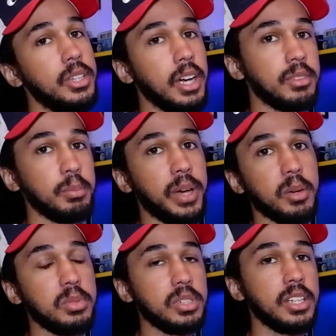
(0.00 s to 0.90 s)
you have the
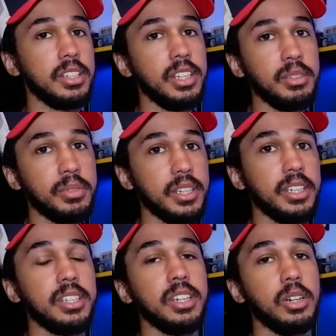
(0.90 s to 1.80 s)
backboard underneath
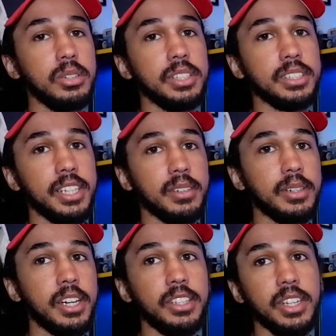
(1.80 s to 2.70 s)
it holding it
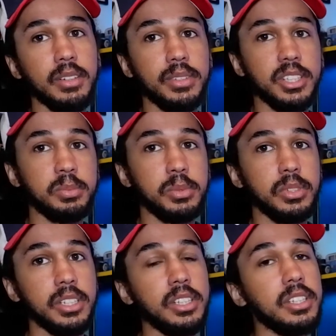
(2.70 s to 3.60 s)
together, and you have this
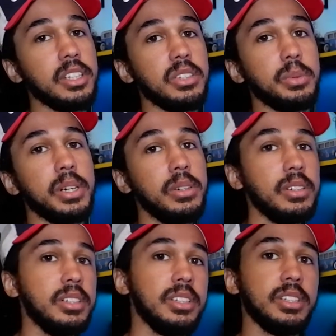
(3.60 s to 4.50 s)
board as
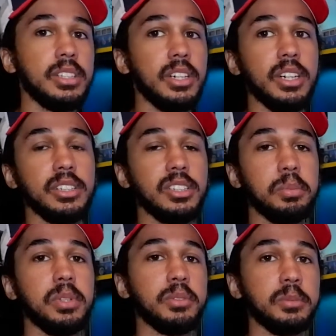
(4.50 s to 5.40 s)
well
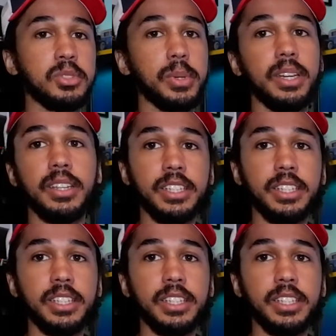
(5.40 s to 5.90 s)
stopping it from swaying.